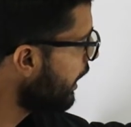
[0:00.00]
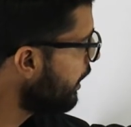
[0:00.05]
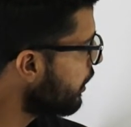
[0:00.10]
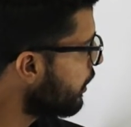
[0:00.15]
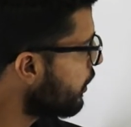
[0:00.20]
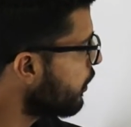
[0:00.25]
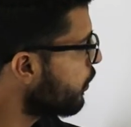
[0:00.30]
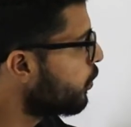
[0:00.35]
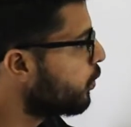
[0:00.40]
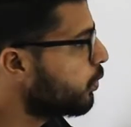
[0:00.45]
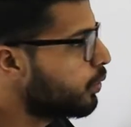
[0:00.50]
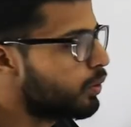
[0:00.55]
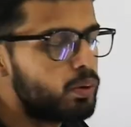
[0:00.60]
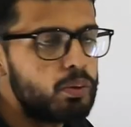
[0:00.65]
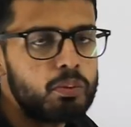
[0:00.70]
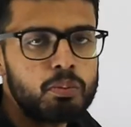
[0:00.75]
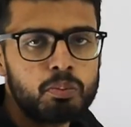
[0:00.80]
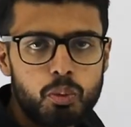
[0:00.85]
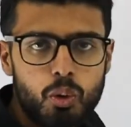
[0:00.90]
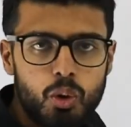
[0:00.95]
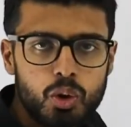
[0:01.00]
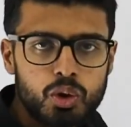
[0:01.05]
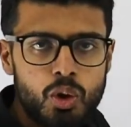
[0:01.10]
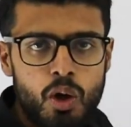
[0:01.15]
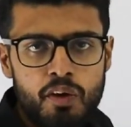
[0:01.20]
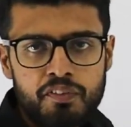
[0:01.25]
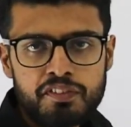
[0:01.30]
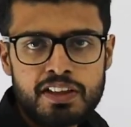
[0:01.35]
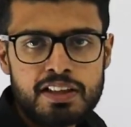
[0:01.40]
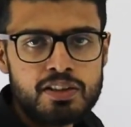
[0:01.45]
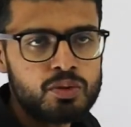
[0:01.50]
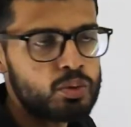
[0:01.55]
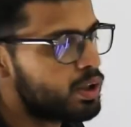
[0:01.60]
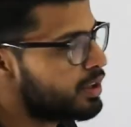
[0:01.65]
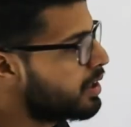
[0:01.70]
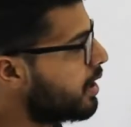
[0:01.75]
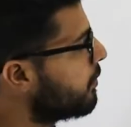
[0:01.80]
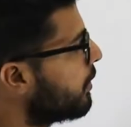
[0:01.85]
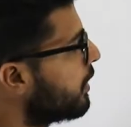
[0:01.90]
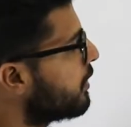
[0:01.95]
and Q, both of these
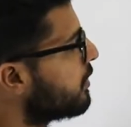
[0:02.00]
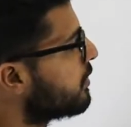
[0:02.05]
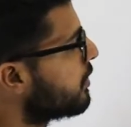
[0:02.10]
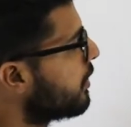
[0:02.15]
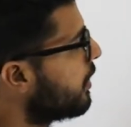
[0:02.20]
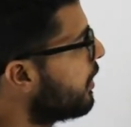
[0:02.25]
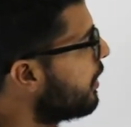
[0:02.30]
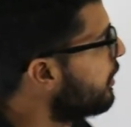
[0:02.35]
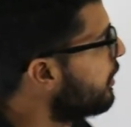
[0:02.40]
variables,